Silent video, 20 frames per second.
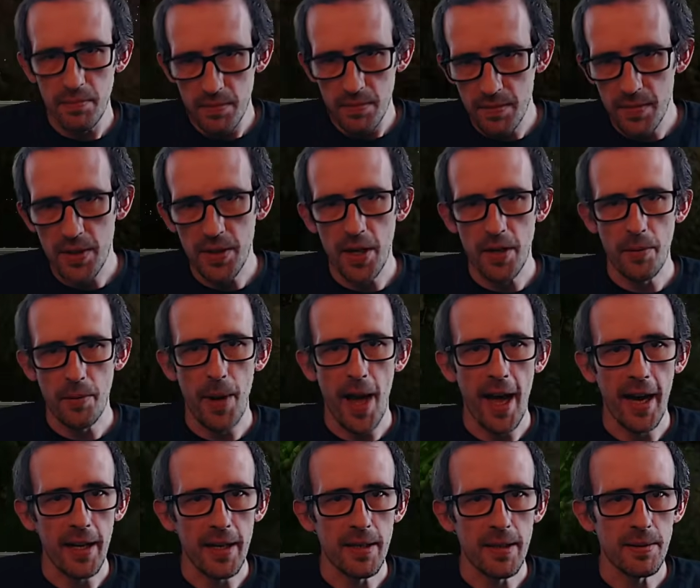another
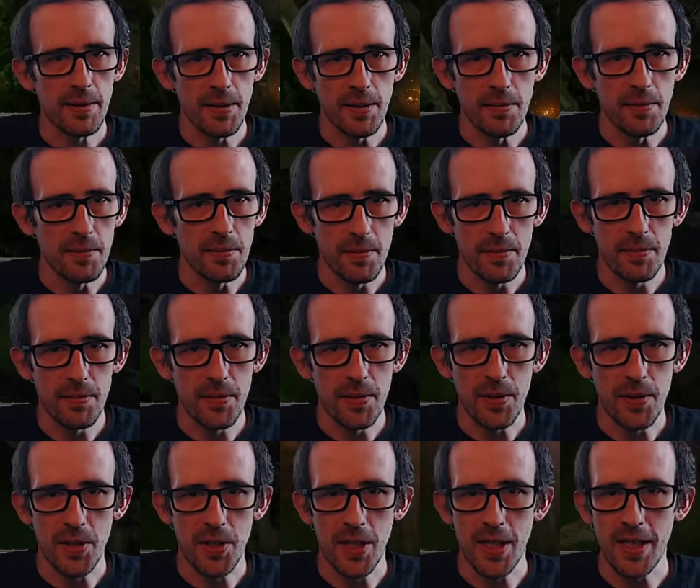pack. And you
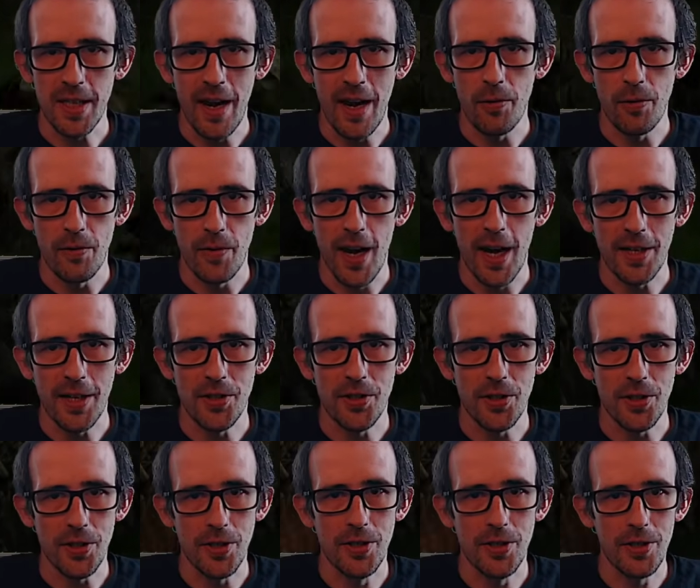can see Herald of Ash
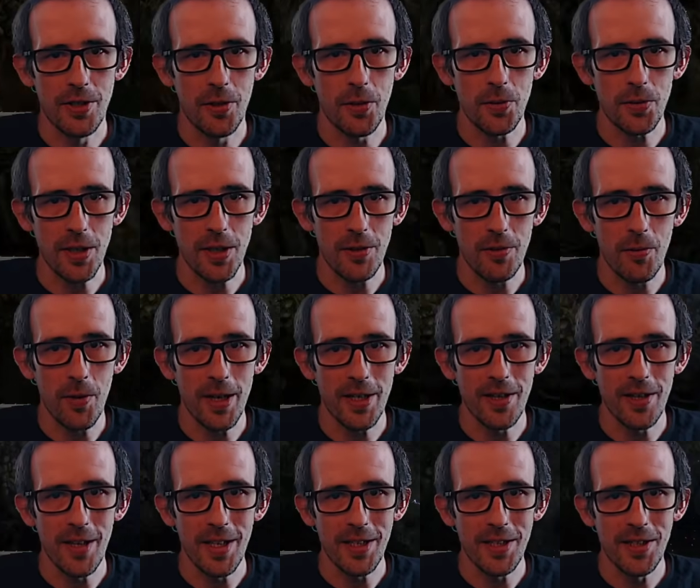just causing quite
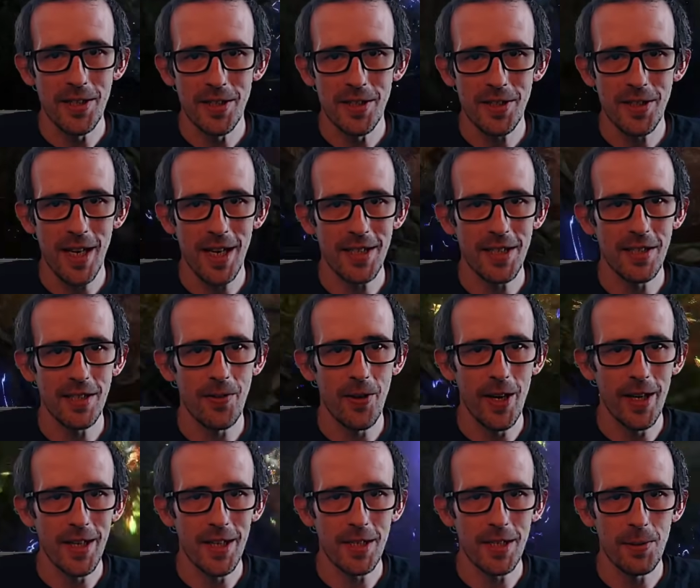nice,
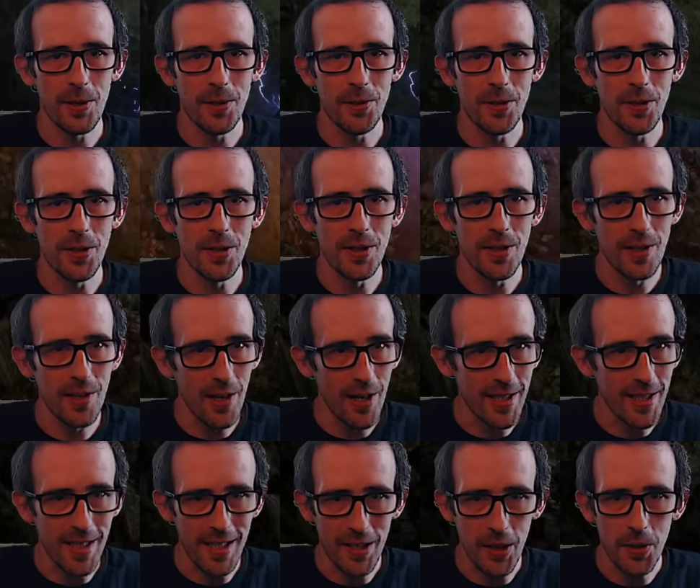satisfying explosions.
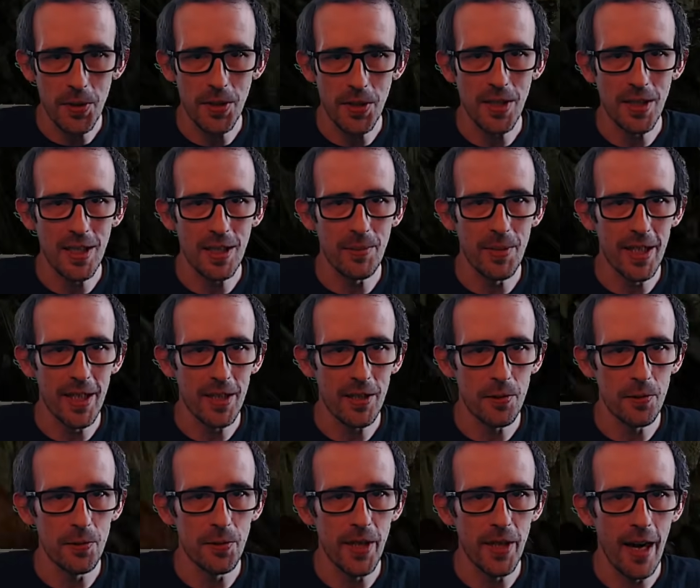Lightning constantly being
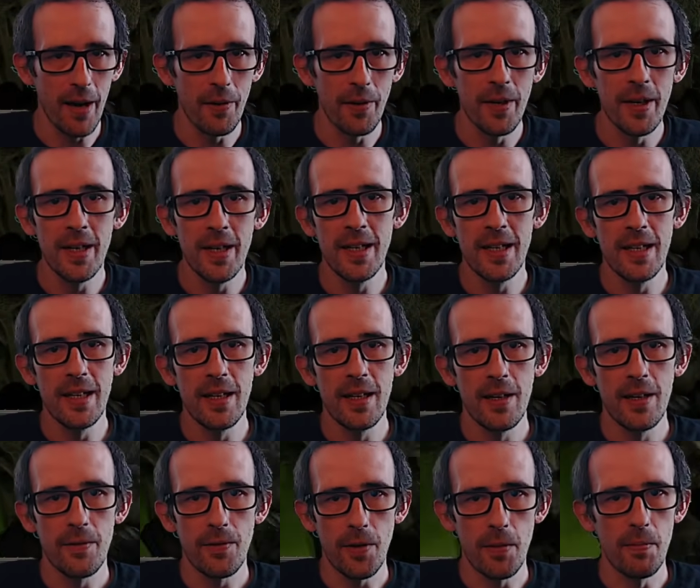called down
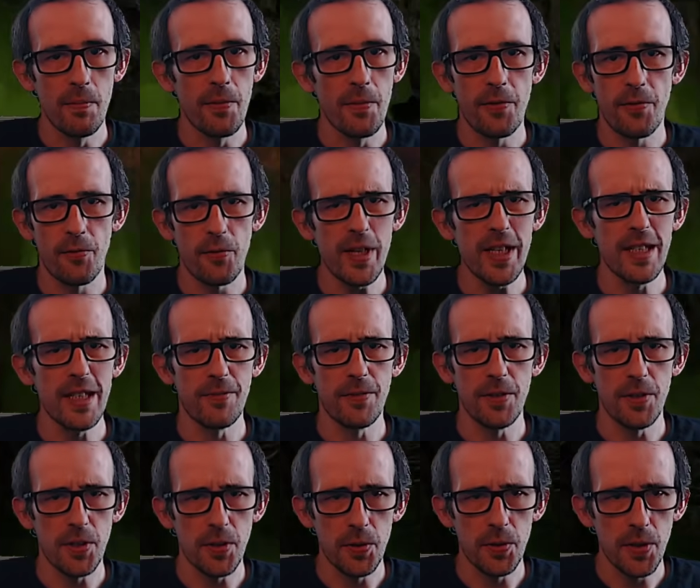from 3
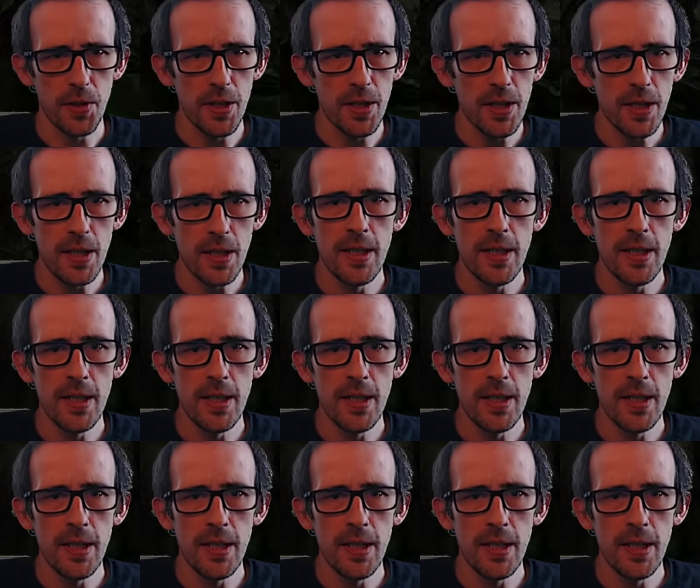different sources,